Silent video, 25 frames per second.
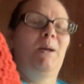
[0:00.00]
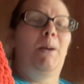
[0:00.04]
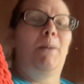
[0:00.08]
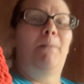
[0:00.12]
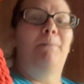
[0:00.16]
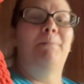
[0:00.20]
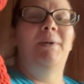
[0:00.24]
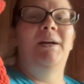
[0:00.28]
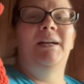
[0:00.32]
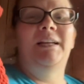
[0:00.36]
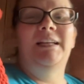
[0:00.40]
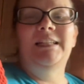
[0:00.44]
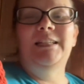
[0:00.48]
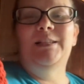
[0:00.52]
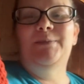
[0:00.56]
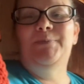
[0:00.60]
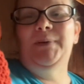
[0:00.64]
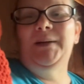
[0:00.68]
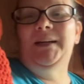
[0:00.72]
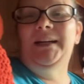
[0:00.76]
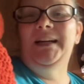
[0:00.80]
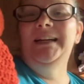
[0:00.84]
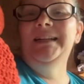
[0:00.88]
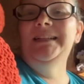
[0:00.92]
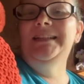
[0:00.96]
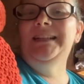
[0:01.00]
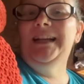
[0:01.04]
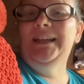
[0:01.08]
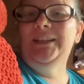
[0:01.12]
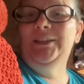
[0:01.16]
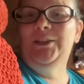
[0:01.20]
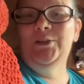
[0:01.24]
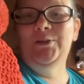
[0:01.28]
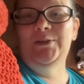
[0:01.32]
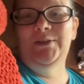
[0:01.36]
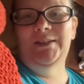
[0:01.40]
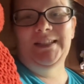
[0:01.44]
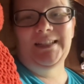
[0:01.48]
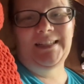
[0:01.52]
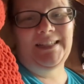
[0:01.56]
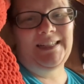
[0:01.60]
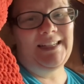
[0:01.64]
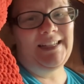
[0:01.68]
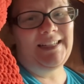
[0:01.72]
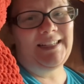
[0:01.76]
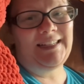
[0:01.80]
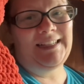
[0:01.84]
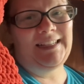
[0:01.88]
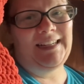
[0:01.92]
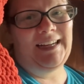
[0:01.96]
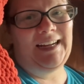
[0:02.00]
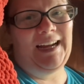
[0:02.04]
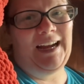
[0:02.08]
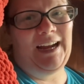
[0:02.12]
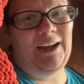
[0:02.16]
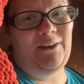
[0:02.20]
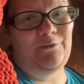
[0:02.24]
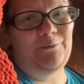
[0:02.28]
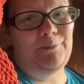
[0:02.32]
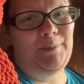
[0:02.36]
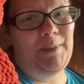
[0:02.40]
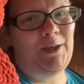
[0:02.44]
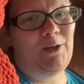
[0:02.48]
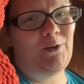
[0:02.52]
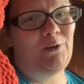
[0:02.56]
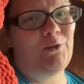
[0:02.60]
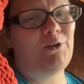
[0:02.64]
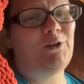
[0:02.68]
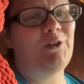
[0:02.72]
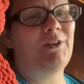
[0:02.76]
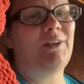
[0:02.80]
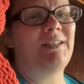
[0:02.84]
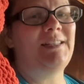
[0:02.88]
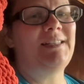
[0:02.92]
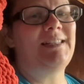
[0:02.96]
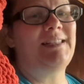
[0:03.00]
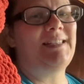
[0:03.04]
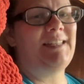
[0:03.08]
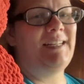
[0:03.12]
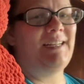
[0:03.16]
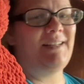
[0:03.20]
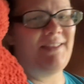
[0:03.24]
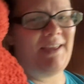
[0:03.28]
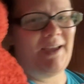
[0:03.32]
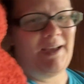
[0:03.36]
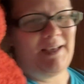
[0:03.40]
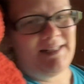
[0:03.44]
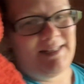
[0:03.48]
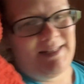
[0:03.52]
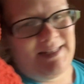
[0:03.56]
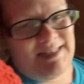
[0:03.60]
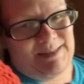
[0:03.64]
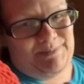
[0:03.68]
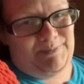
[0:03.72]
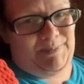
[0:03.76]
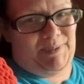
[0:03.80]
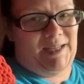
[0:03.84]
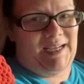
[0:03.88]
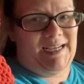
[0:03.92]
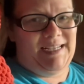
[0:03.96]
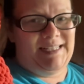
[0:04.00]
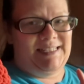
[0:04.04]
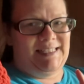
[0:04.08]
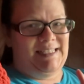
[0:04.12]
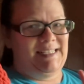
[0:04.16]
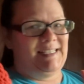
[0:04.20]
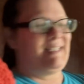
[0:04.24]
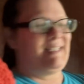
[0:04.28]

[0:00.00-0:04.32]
But it's because I used a 6.5 metal hook instead of that plastic